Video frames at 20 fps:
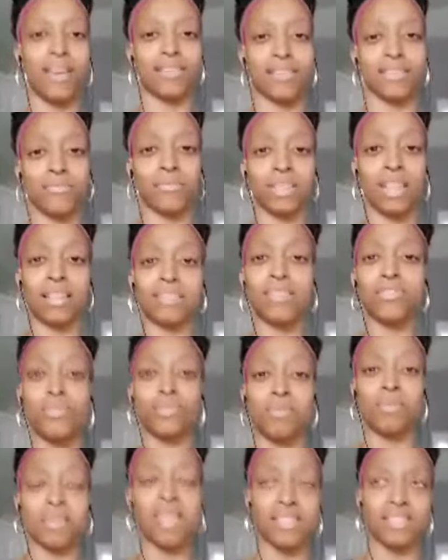as it relates
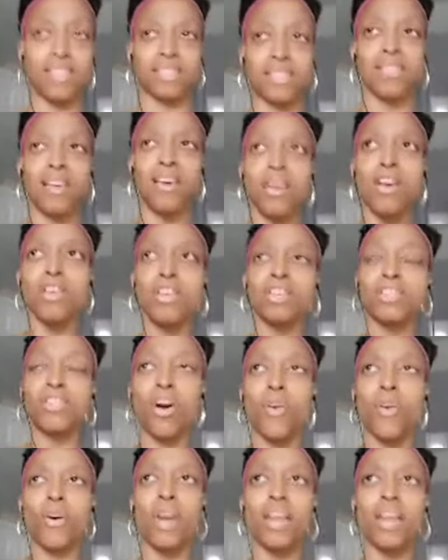to business.
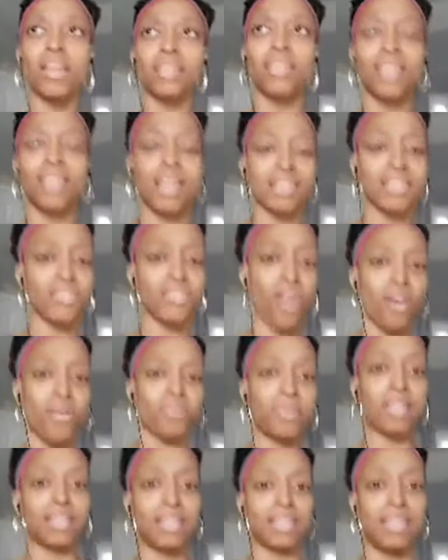So let's start
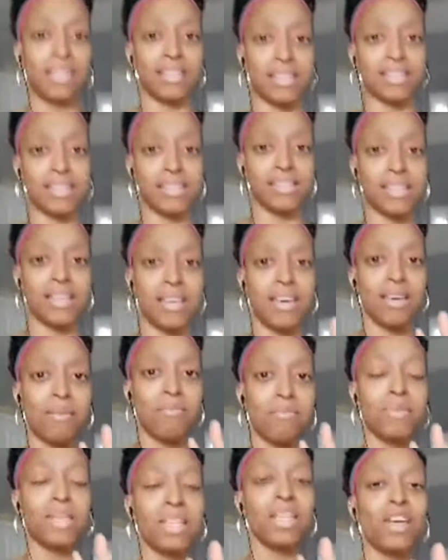with this.
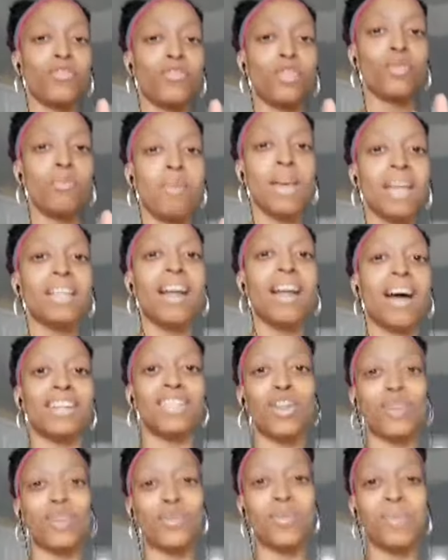Many of you may not
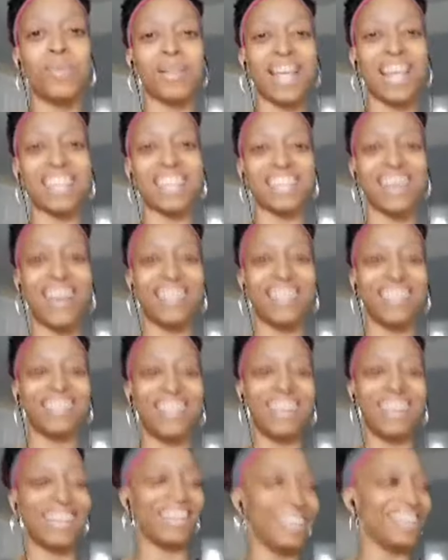know who Blac Chyna
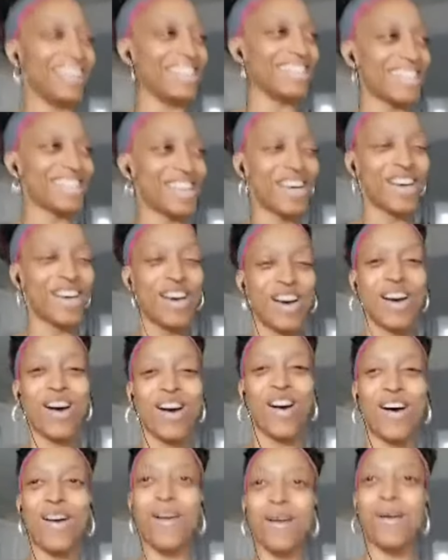is,
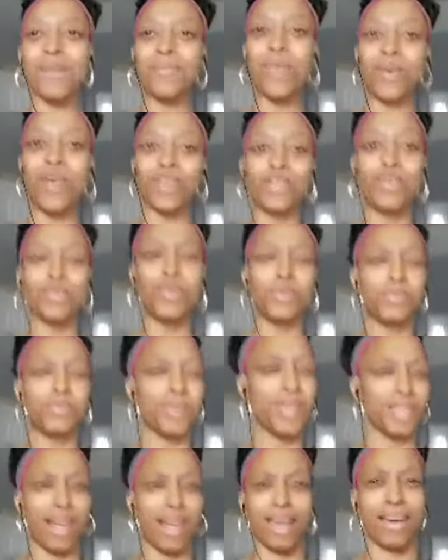or you will
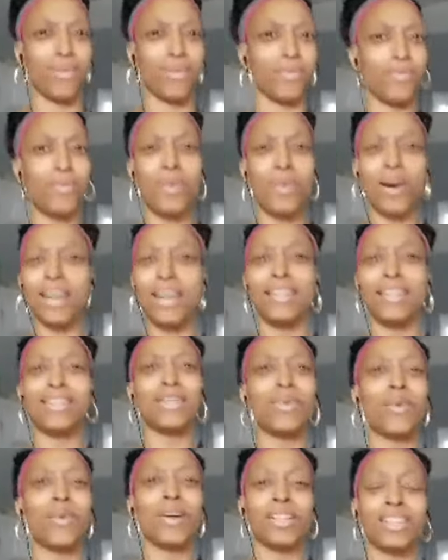be like, what in
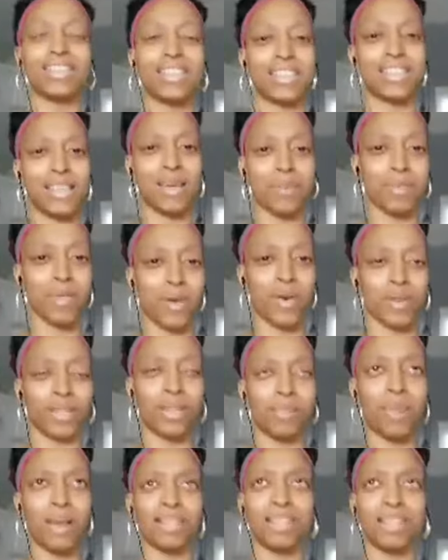the world is Kim talking
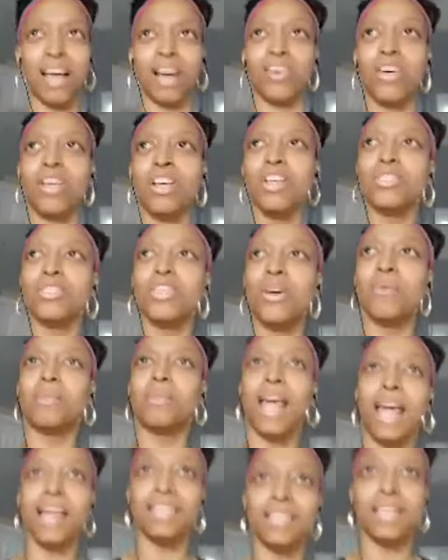about now? So
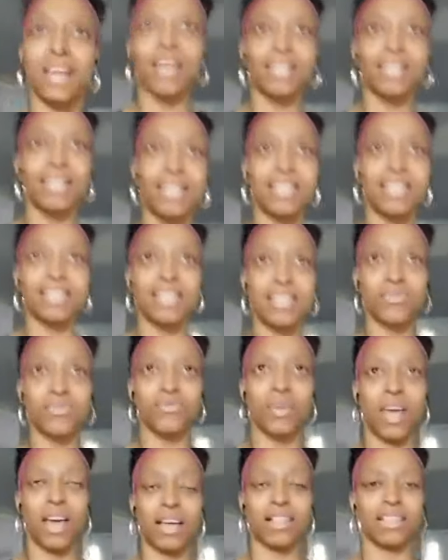Blac Chyna is this
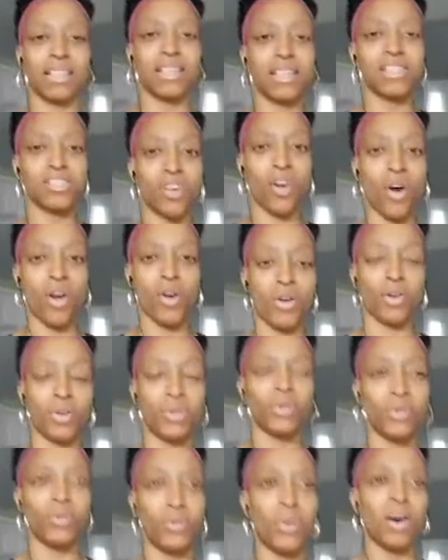reality star
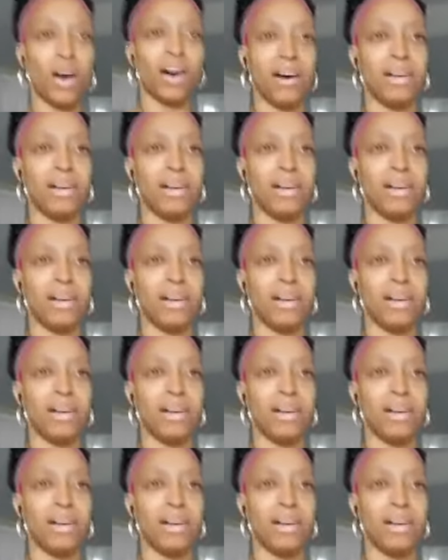who